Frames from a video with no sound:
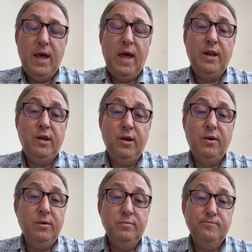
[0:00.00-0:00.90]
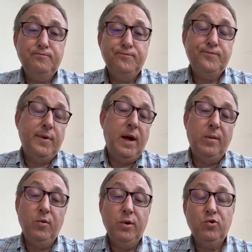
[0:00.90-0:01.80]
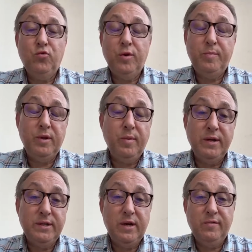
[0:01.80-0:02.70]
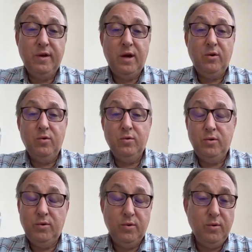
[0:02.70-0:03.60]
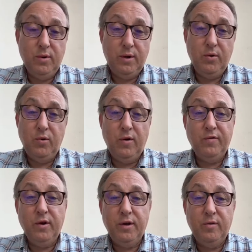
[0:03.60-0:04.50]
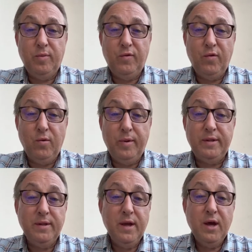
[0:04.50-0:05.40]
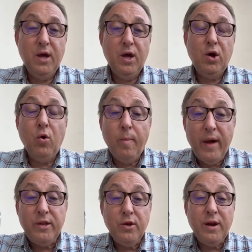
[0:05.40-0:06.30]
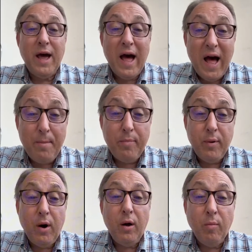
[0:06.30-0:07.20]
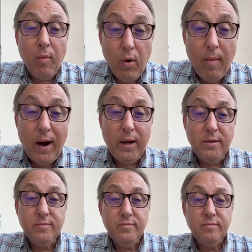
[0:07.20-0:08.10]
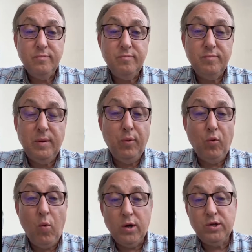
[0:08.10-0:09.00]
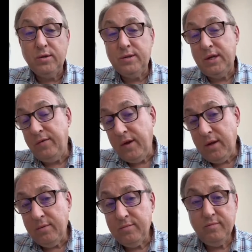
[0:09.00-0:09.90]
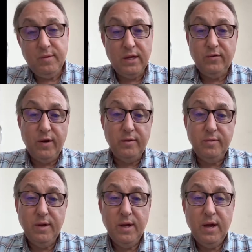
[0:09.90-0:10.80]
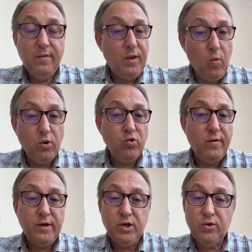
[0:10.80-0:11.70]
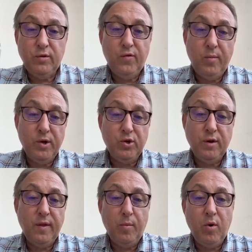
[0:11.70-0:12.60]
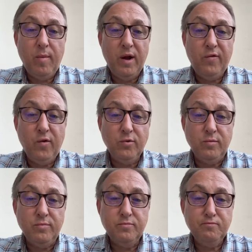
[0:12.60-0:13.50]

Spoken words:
And here, I'm going to repeat myself, Carlo. No, you have done it before, but companion app on mobile. People watch on TV, that's fine. They want to have additional information on their mobile phone.